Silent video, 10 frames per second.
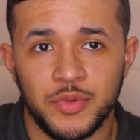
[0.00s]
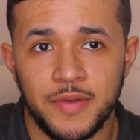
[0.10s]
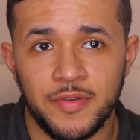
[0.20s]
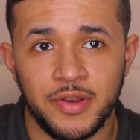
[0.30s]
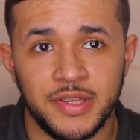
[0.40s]

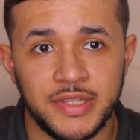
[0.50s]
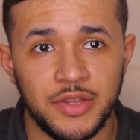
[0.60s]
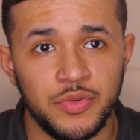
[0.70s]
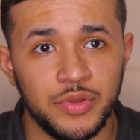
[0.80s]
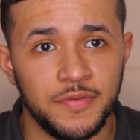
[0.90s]
whatever it is I
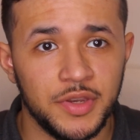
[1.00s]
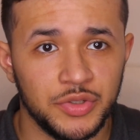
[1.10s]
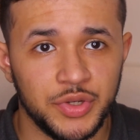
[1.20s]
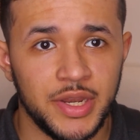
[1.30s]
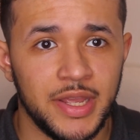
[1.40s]
do in the video
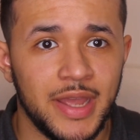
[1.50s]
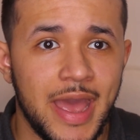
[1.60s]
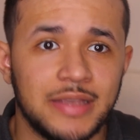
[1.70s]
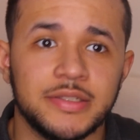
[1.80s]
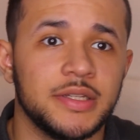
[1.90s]
training
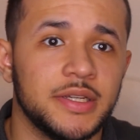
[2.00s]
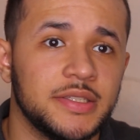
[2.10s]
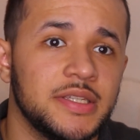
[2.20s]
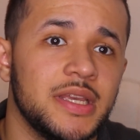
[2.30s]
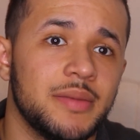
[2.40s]
as it
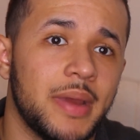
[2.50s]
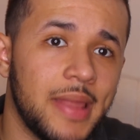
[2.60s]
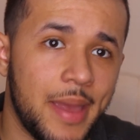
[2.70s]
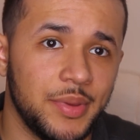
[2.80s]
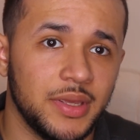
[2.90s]
does in my
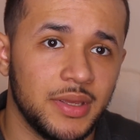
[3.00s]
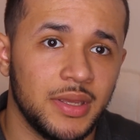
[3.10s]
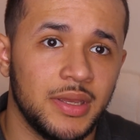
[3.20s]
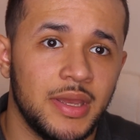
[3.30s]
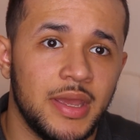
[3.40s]
labbing.
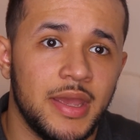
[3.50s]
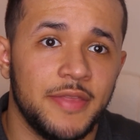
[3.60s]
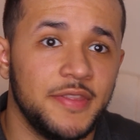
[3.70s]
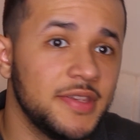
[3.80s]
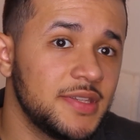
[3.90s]

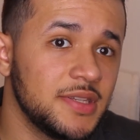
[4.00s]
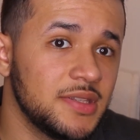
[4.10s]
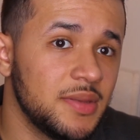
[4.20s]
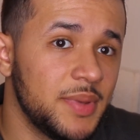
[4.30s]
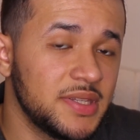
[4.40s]
This
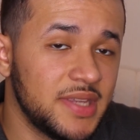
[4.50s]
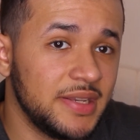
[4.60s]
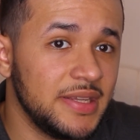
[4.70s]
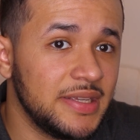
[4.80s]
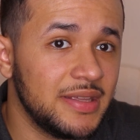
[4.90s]
is the best
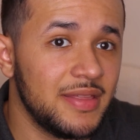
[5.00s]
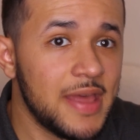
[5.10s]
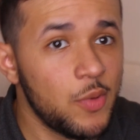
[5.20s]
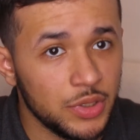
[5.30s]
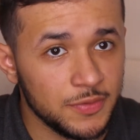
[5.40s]
technique
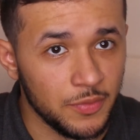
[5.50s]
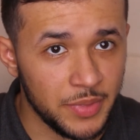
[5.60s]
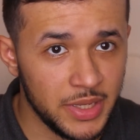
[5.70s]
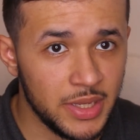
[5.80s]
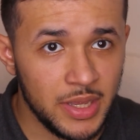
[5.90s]
that works for
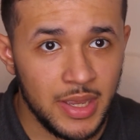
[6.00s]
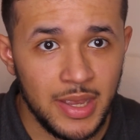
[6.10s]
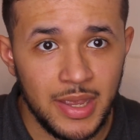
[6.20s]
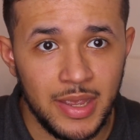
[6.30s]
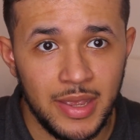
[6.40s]
me,
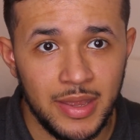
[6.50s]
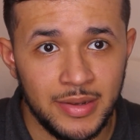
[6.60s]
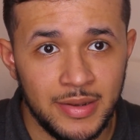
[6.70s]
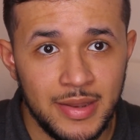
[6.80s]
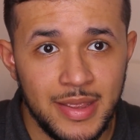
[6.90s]

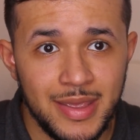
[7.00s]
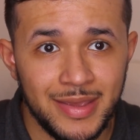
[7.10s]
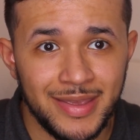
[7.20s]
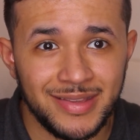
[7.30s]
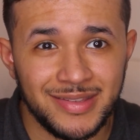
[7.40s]
and
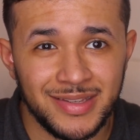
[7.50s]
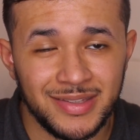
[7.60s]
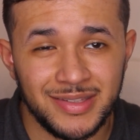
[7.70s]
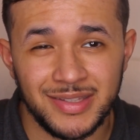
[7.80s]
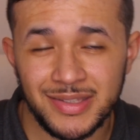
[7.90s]
it gets
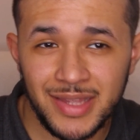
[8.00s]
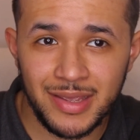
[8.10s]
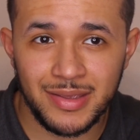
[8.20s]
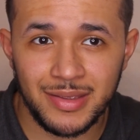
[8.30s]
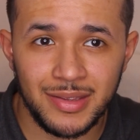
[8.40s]
it to
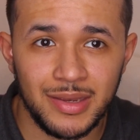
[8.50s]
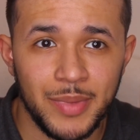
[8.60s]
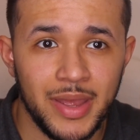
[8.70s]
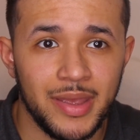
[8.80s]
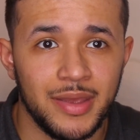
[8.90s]
stick in
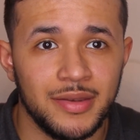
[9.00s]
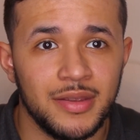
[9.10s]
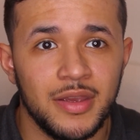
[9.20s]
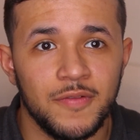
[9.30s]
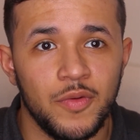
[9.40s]
my head
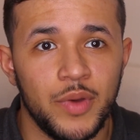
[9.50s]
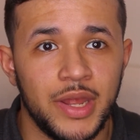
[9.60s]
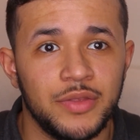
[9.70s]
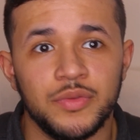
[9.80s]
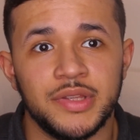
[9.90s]
for when
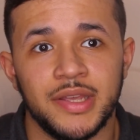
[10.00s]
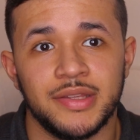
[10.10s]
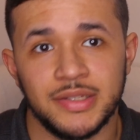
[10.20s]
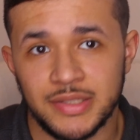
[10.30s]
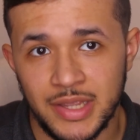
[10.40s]
I do take
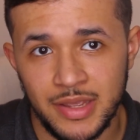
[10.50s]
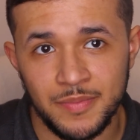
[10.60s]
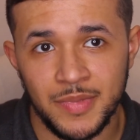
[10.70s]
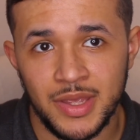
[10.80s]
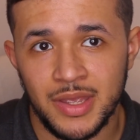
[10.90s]
the
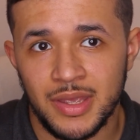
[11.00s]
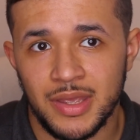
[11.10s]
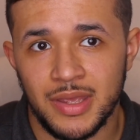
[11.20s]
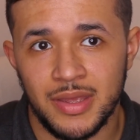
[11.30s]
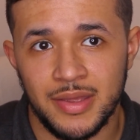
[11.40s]
exam.
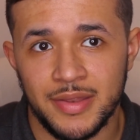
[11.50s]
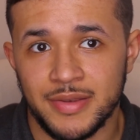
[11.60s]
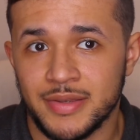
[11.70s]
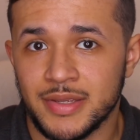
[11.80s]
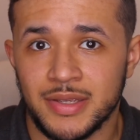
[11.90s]
And